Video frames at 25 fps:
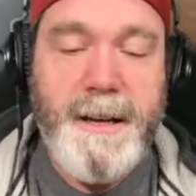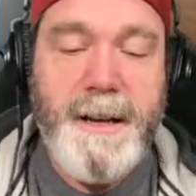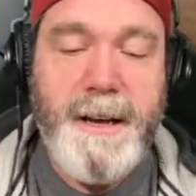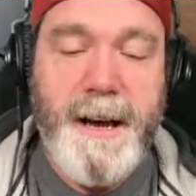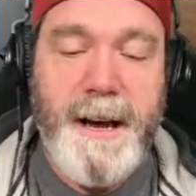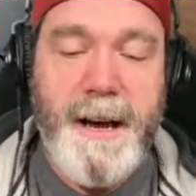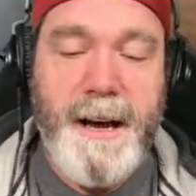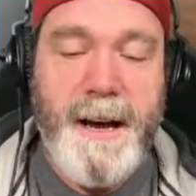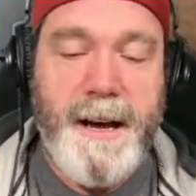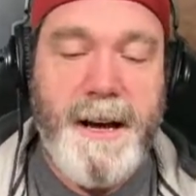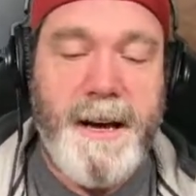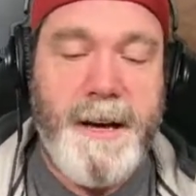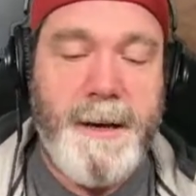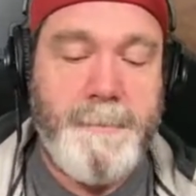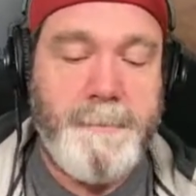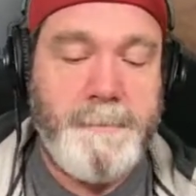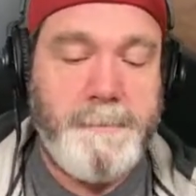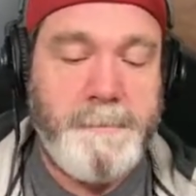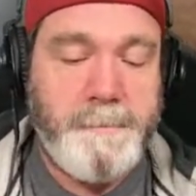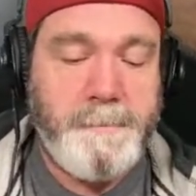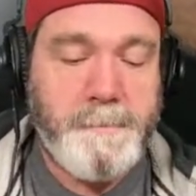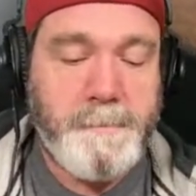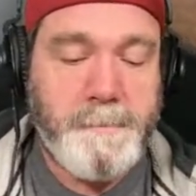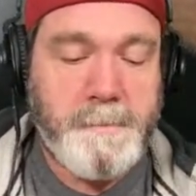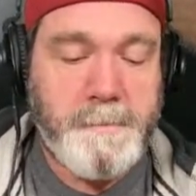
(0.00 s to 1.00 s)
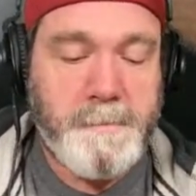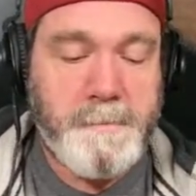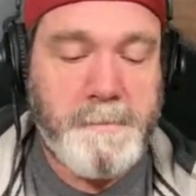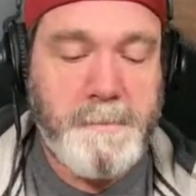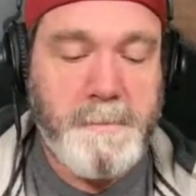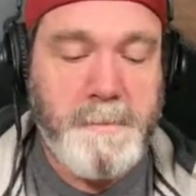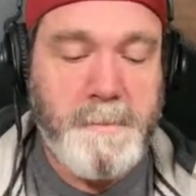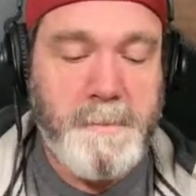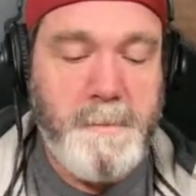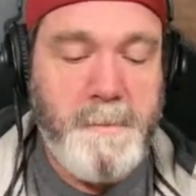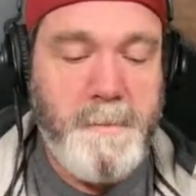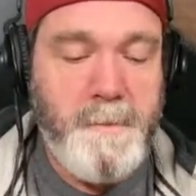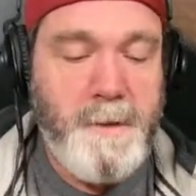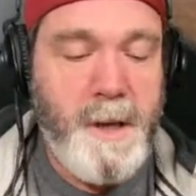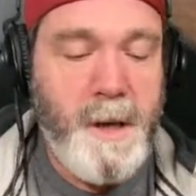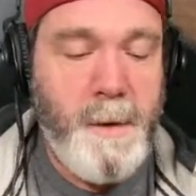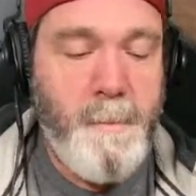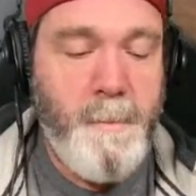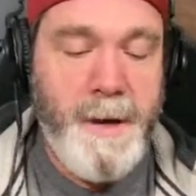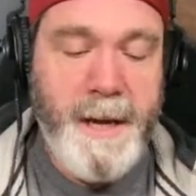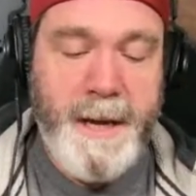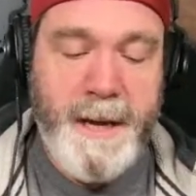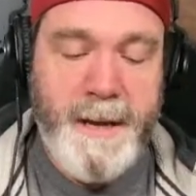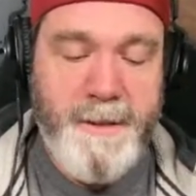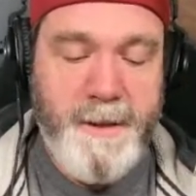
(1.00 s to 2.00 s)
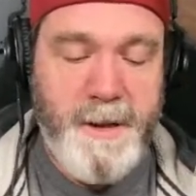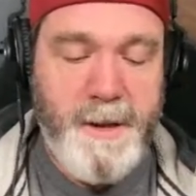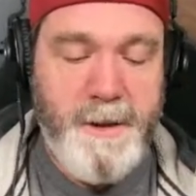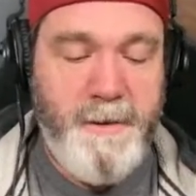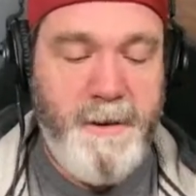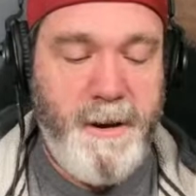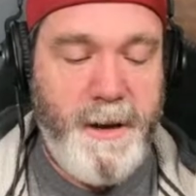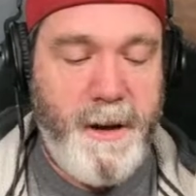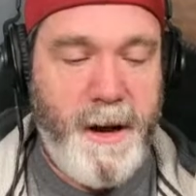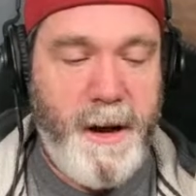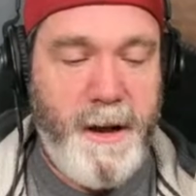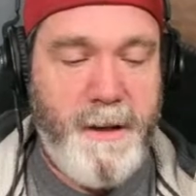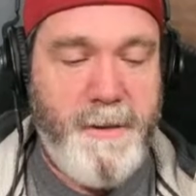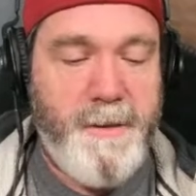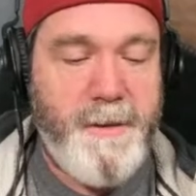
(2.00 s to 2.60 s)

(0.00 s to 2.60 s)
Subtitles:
But continuing on.